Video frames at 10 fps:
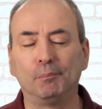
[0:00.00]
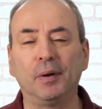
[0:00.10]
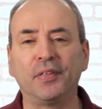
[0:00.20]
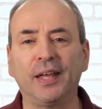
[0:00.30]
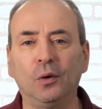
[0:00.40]

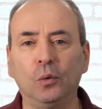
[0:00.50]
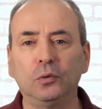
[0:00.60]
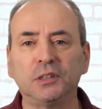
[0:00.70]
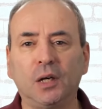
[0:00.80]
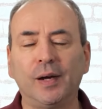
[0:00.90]
but they
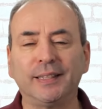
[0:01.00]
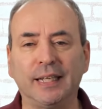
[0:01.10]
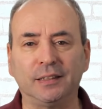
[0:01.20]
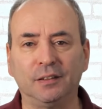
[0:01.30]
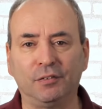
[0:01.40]
also
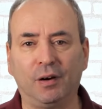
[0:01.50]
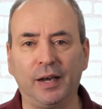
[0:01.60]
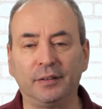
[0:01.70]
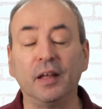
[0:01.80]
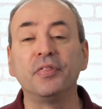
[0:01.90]

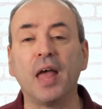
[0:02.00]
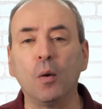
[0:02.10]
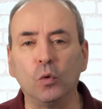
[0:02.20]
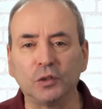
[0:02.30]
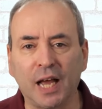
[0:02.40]
identified that
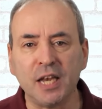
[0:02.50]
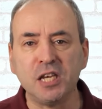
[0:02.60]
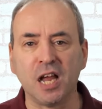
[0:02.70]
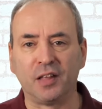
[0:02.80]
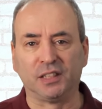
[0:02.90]
there was
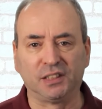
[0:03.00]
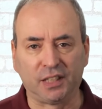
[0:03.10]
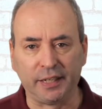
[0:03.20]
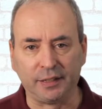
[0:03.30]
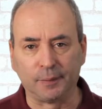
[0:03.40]
another
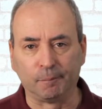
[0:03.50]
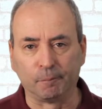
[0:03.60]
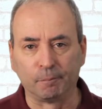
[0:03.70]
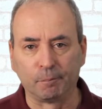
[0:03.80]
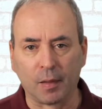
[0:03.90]
stage.
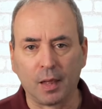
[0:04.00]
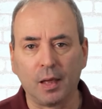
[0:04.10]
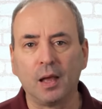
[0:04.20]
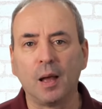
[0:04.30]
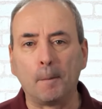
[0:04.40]

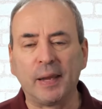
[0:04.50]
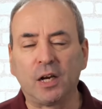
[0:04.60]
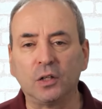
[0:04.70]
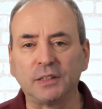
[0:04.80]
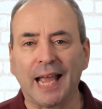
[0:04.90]

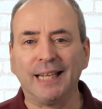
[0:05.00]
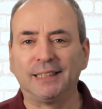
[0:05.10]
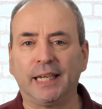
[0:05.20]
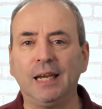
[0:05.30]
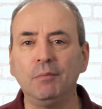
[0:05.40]
Because a
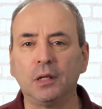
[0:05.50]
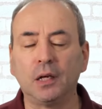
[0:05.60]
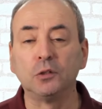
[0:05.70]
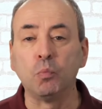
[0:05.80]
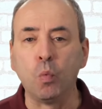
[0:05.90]
team that
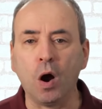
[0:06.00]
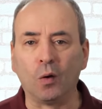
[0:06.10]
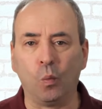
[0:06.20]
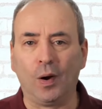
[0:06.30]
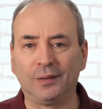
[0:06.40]
has
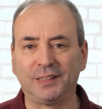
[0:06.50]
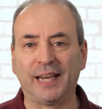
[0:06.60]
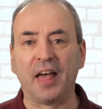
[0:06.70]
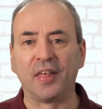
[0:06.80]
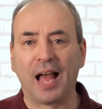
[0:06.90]
worked well
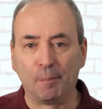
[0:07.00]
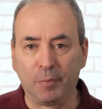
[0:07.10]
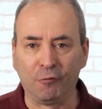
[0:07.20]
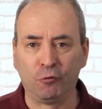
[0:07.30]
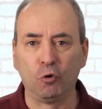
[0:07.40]
together and
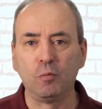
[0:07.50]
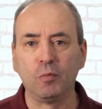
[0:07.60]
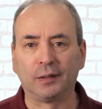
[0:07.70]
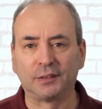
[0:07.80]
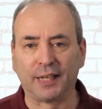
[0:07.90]

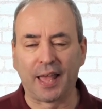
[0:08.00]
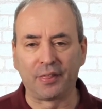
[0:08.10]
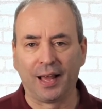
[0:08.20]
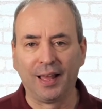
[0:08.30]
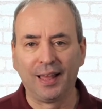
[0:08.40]
performed well
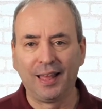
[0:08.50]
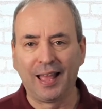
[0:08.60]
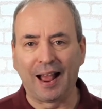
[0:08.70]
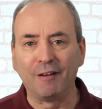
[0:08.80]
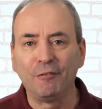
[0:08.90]
together
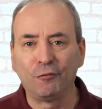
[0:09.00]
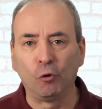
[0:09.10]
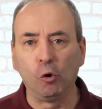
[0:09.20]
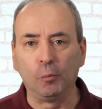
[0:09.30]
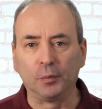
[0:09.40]
and
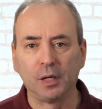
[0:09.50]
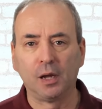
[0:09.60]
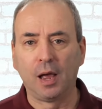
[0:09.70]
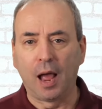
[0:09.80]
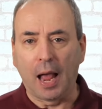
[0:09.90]
formed
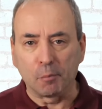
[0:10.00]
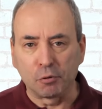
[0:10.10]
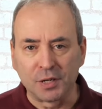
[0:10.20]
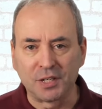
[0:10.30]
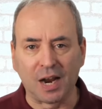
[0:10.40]

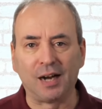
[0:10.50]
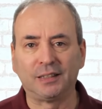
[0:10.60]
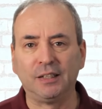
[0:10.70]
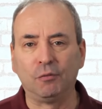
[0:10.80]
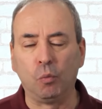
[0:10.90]

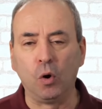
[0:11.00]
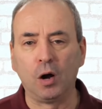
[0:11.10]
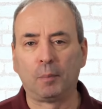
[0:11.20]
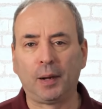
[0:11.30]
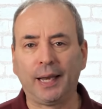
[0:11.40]
productive
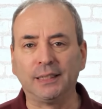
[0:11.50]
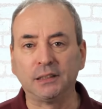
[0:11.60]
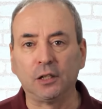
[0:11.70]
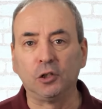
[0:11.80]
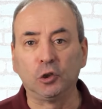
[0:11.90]
workplace
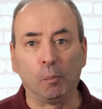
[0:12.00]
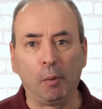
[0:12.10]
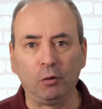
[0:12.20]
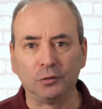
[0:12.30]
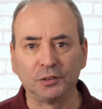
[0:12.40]
social
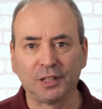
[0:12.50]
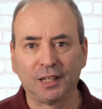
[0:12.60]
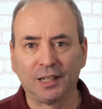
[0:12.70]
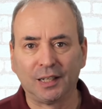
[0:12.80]
bonds